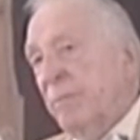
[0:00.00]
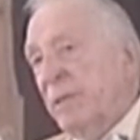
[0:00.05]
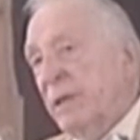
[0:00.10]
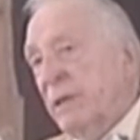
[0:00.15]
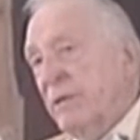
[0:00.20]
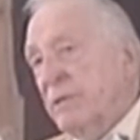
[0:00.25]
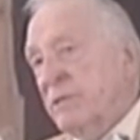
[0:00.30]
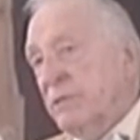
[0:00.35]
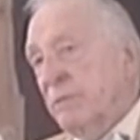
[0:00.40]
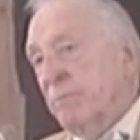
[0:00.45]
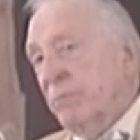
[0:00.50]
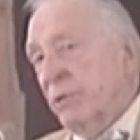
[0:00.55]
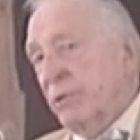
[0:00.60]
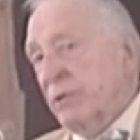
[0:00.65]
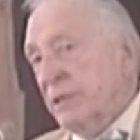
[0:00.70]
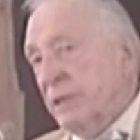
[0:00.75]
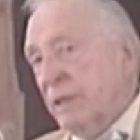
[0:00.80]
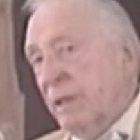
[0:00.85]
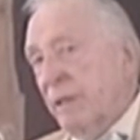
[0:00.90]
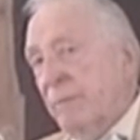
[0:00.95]
Because in
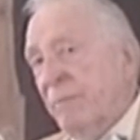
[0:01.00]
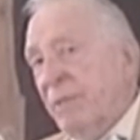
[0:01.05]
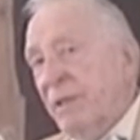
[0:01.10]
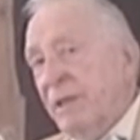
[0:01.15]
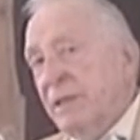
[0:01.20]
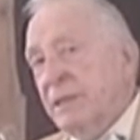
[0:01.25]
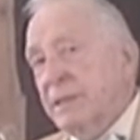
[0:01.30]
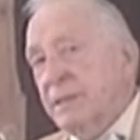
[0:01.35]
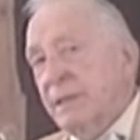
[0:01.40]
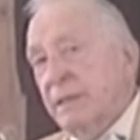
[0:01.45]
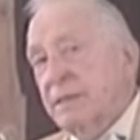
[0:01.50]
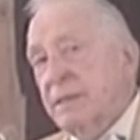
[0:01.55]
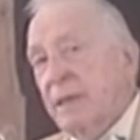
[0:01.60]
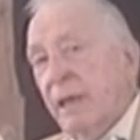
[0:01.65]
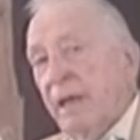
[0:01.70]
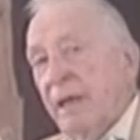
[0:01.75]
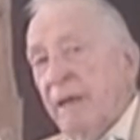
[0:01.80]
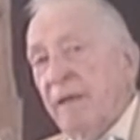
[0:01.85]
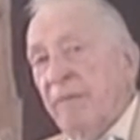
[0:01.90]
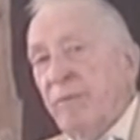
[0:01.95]
Book of Timothy it
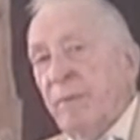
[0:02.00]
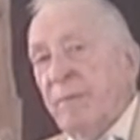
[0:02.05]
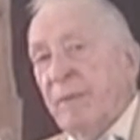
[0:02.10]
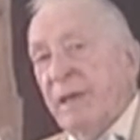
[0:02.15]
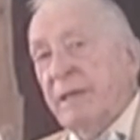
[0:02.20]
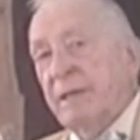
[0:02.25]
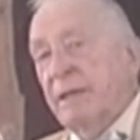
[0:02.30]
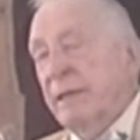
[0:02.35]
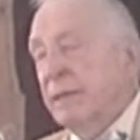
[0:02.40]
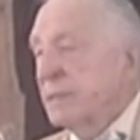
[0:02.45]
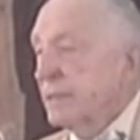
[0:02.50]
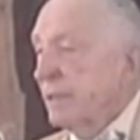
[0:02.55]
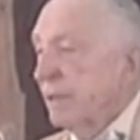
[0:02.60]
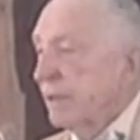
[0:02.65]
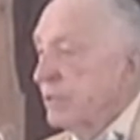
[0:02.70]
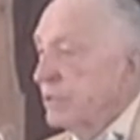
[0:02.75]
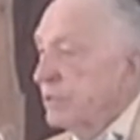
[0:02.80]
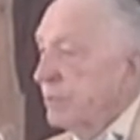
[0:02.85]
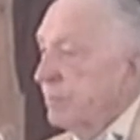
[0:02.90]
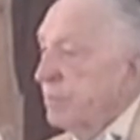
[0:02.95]
says, if a man
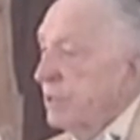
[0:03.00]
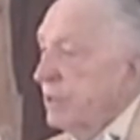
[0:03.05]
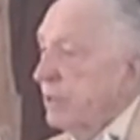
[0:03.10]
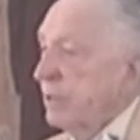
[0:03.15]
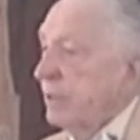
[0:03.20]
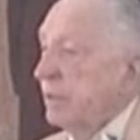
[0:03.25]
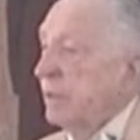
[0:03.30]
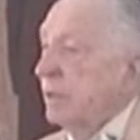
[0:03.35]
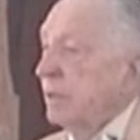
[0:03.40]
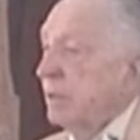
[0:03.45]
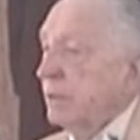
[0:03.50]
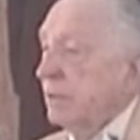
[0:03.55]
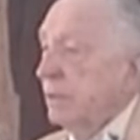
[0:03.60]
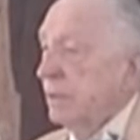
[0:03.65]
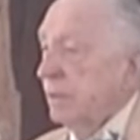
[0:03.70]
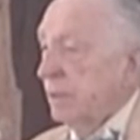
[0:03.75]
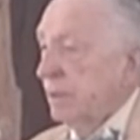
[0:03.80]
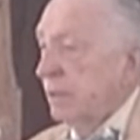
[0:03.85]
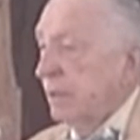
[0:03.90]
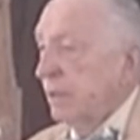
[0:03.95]
desires
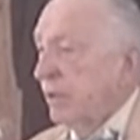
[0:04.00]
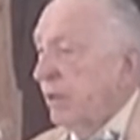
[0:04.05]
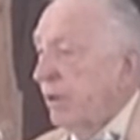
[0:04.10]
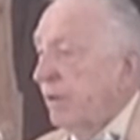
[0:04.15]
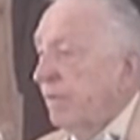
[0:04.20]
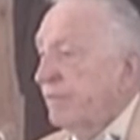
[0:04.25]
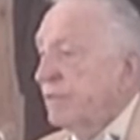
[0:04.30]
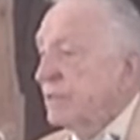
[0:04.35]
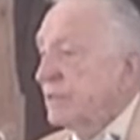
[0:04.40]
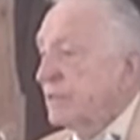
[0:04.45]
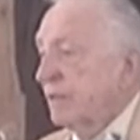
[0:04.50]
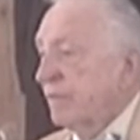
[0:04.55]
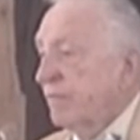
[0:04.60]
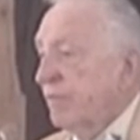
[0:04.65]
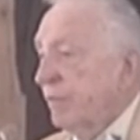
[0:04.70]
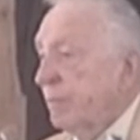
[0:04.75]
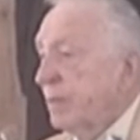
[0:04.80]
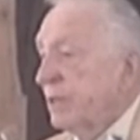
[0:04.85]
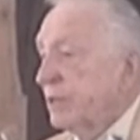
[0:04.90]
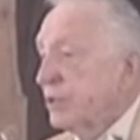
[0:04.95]
the office
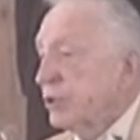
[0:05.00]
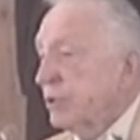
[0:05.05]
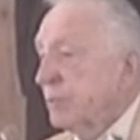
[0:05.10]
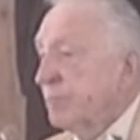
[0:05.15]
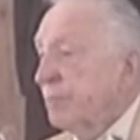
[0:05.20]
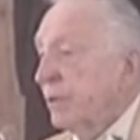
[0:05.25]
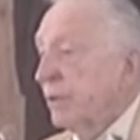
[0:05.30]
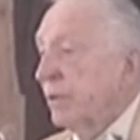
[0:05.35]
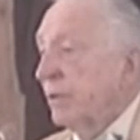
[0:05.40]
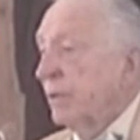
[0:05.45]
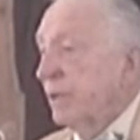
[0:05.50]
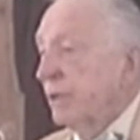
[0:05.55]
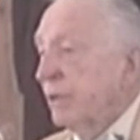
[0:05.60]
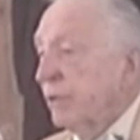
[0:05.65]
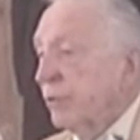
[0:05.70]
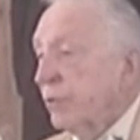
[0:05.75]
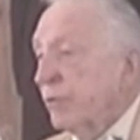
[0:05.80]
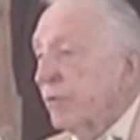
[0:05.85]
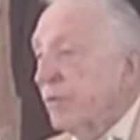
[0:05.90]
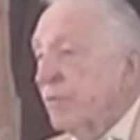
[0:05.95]
of a bishop or an
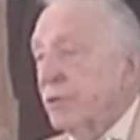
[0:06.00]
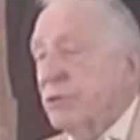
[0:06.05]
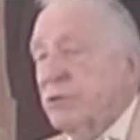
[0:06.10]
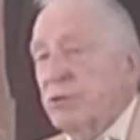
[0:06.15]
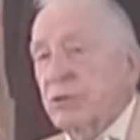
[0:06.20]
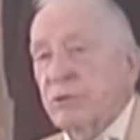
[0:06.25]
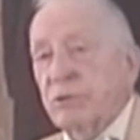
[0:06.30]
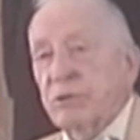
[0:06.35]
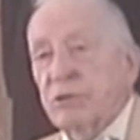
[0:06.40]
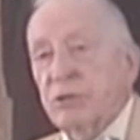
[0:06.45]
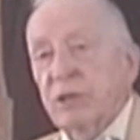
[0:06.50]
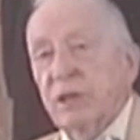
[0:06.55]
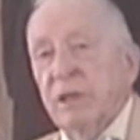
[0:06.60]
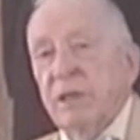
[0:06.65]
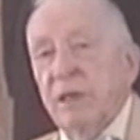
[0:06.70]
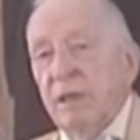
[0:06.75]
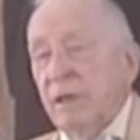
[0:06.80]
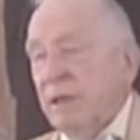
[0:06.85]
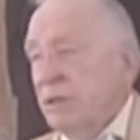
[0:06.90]
elder of the church,